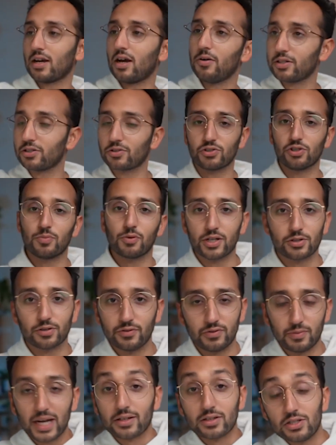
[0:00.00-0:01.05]
don't
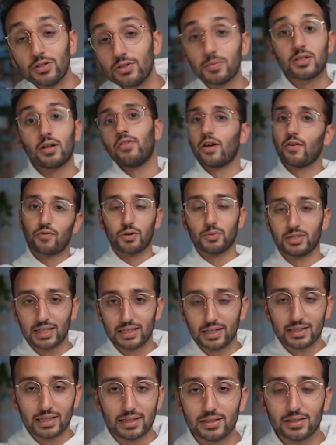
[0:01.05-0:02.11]
over-engineer this step, you
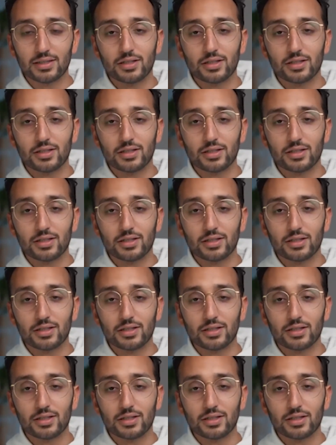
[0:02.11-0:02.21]
know.